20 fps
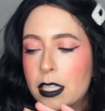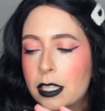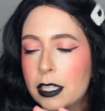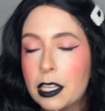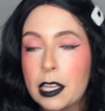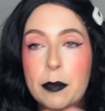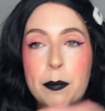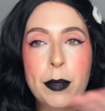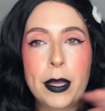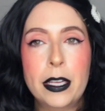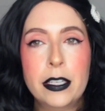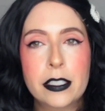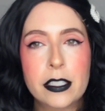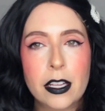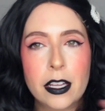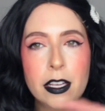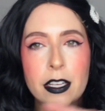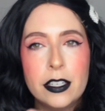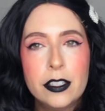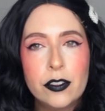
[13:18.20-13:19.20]

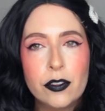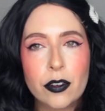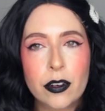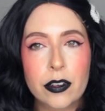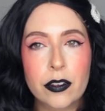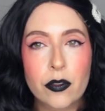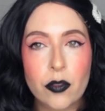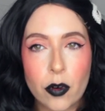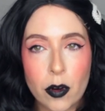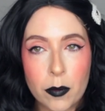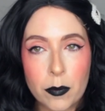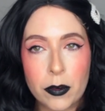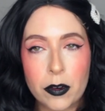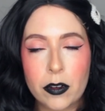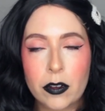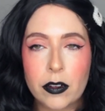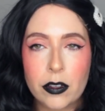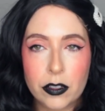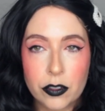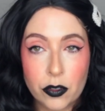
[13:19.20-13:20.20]
baseline sort of
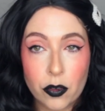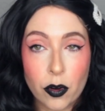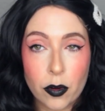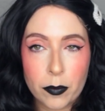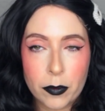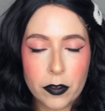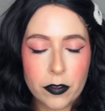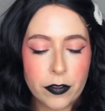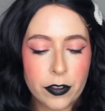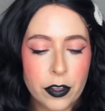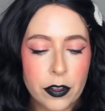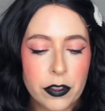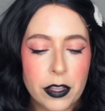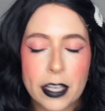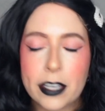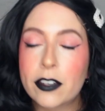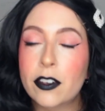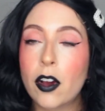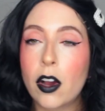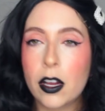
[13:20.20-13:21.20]
normal food,
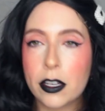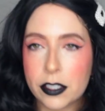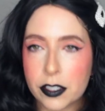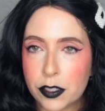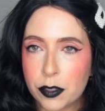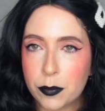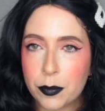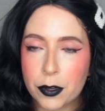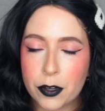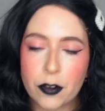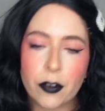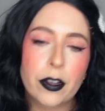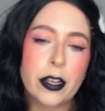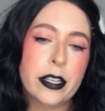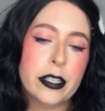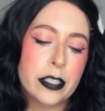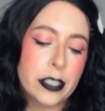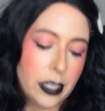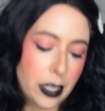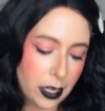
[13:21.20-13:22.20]
like not super
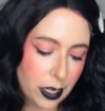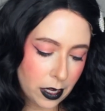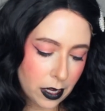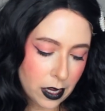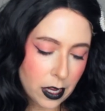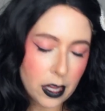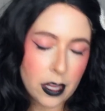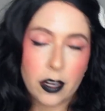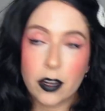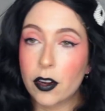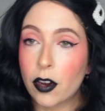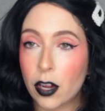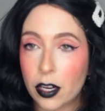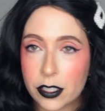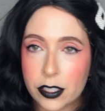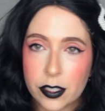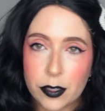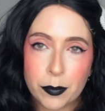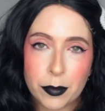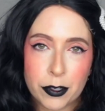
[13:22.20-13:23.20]
greasy,
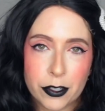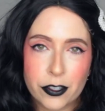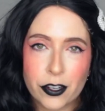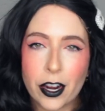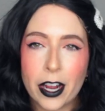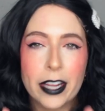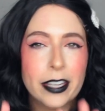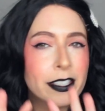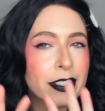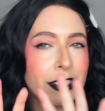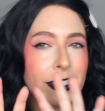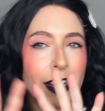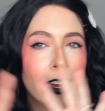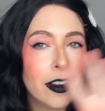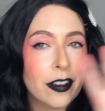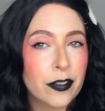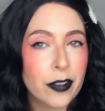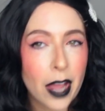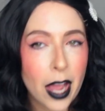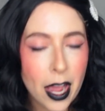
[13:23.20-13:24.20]
not super dry, just
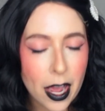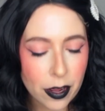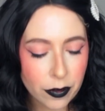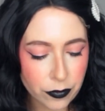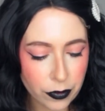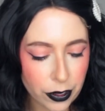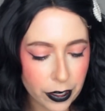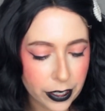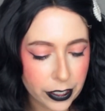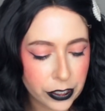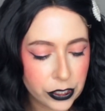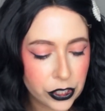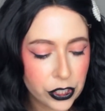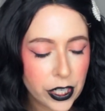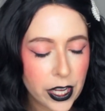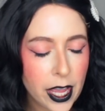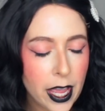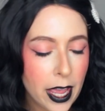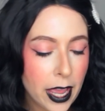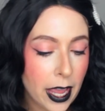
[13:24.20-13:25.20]
kind of
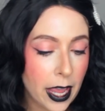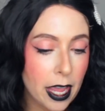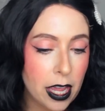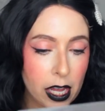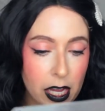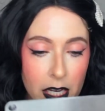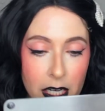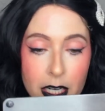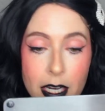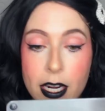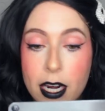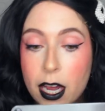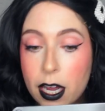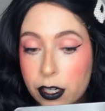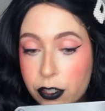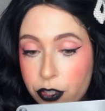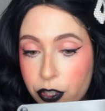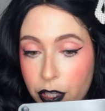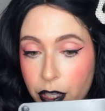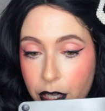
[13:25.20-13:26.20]
average. And it
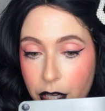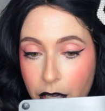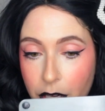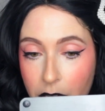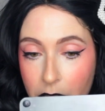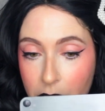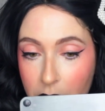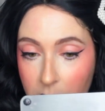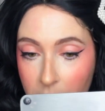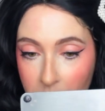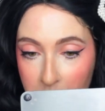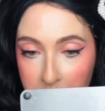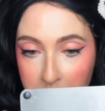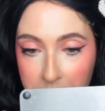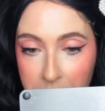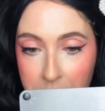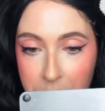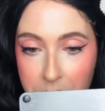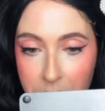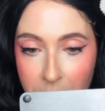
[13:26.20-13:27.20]
actually
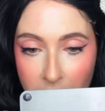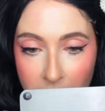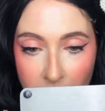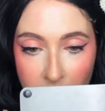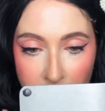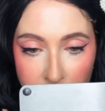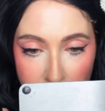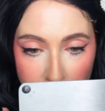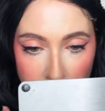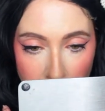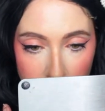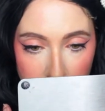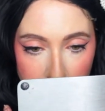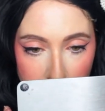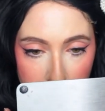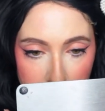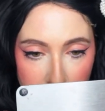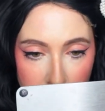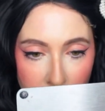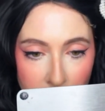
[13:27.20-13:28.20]
held
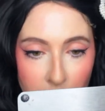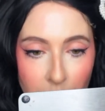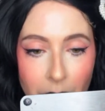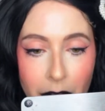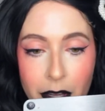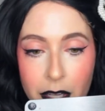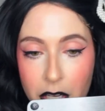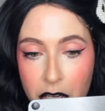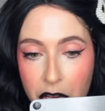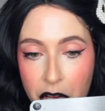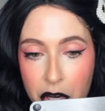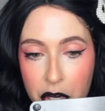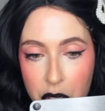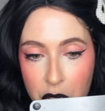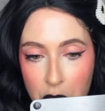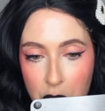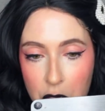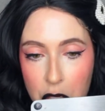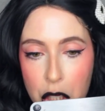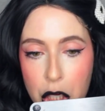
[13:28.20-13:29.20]
up pretty well.
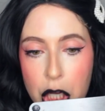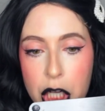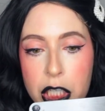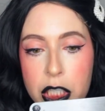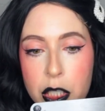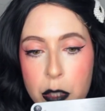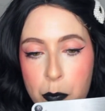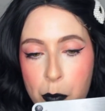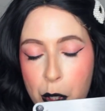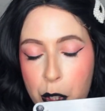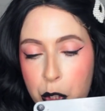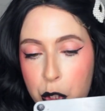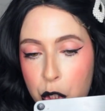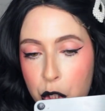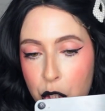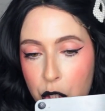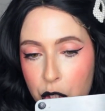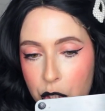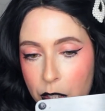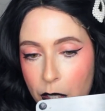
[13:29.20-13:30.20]
Again, as I
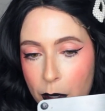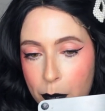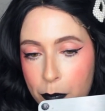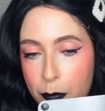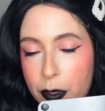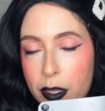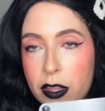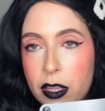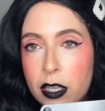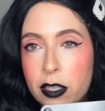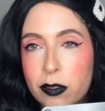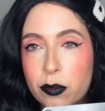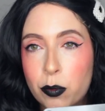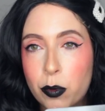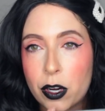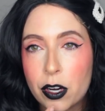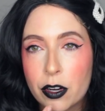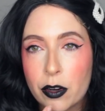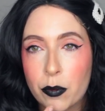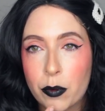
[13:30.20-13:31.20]
mentioned, there's that bit that's
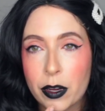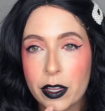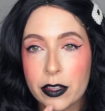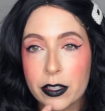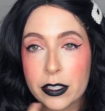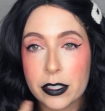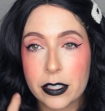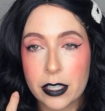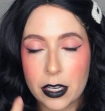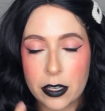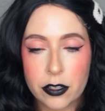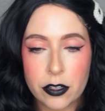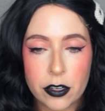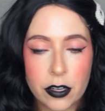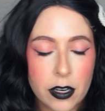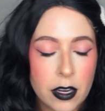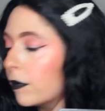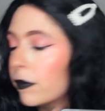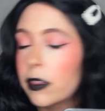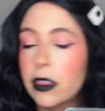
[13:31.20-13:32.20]
wearing away in the
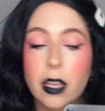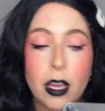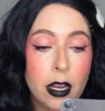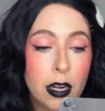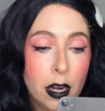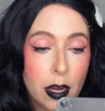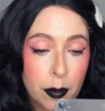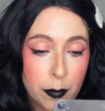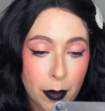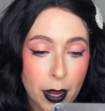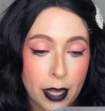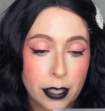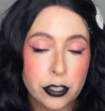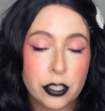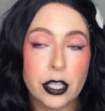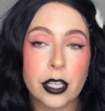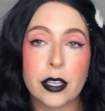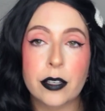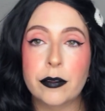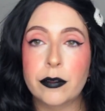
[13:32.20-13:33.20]
center. And I
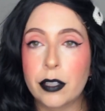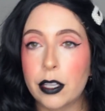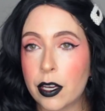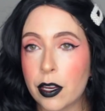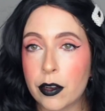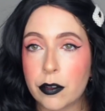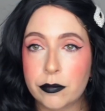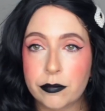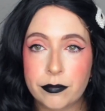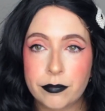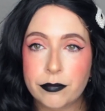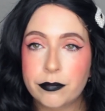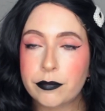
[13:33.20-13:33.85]
imagine, you know,